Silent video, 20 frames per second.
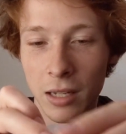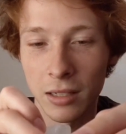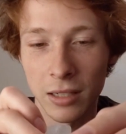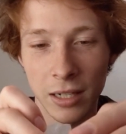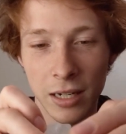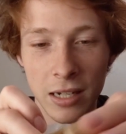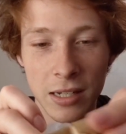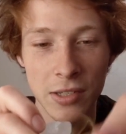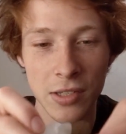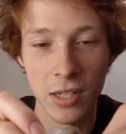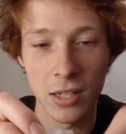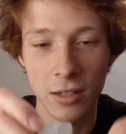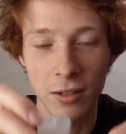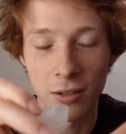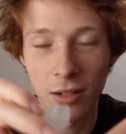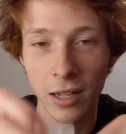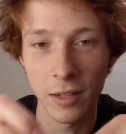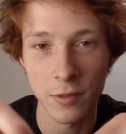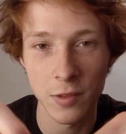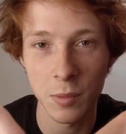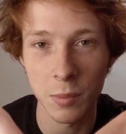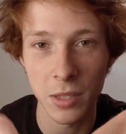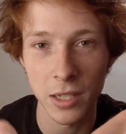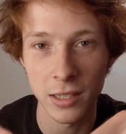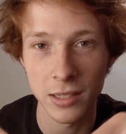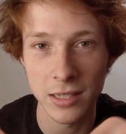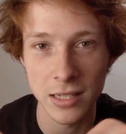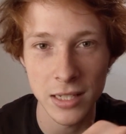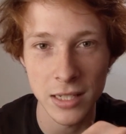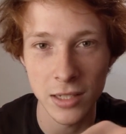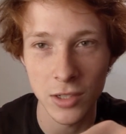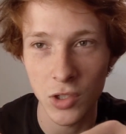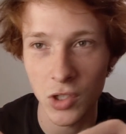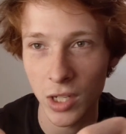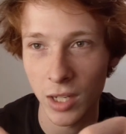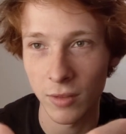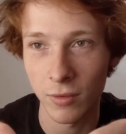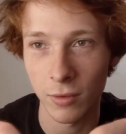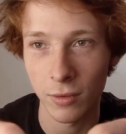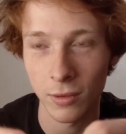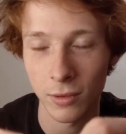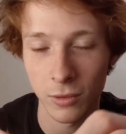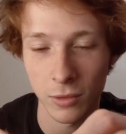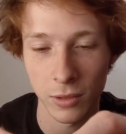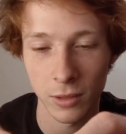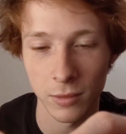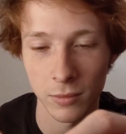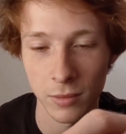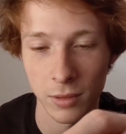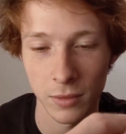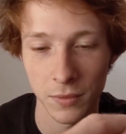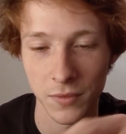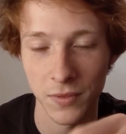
and like I said, you don't have to be a DE shaver or